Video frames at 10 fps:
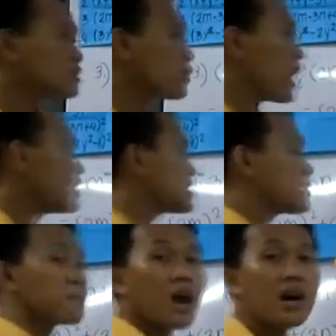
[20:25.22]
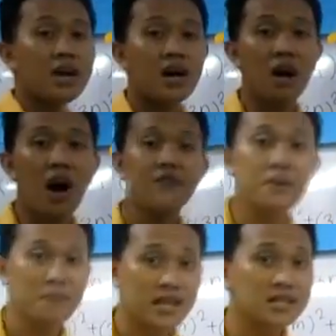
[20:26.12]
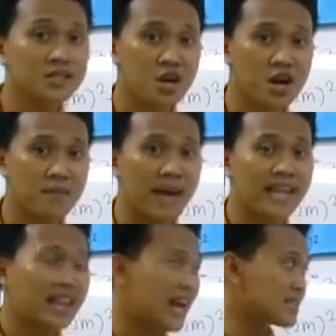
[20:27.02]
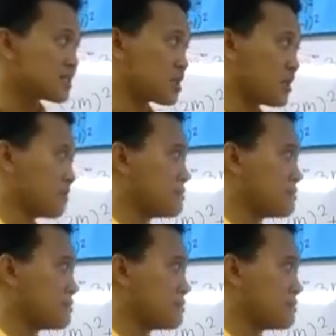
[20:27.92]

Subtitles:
twice the product of the middle term and the last term.